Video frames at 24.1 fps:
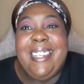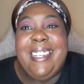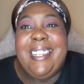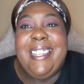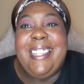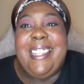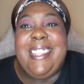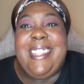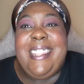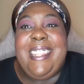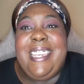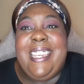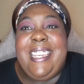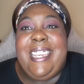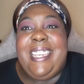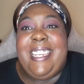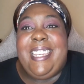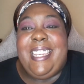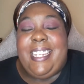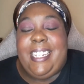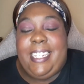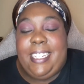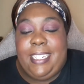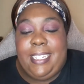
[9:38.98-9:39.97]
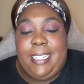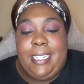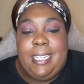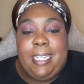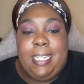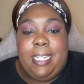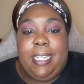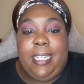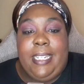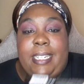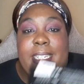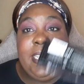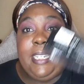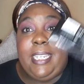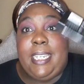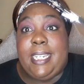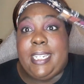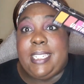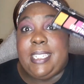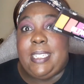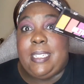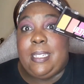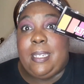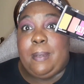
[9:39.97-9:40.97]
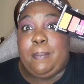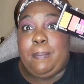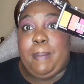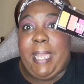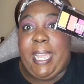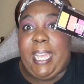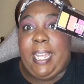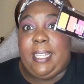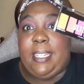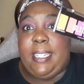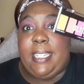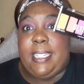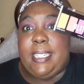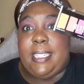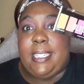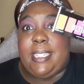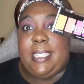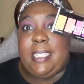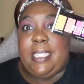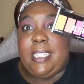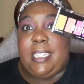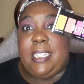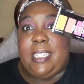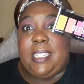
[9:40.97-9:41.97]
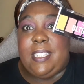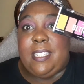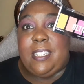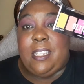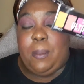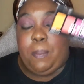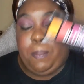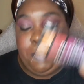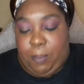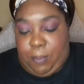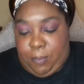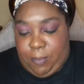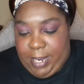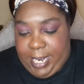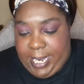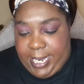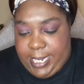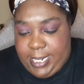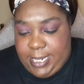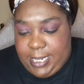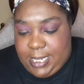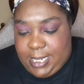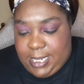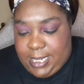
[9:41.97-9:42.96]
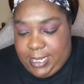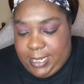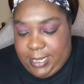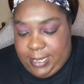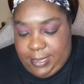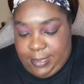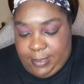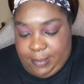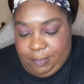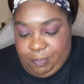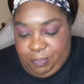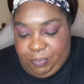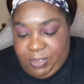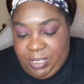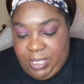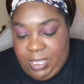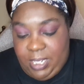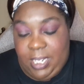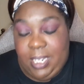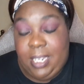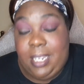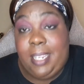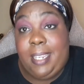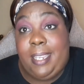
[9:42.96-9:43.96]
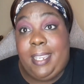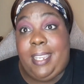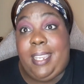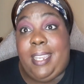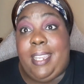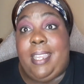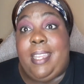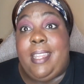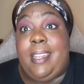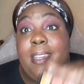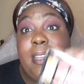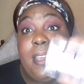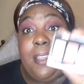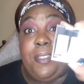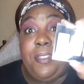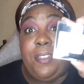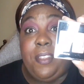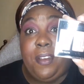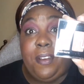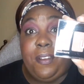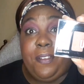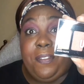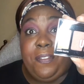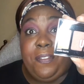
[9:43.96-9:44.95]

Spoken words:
the NYX palettes. This is the Bright and the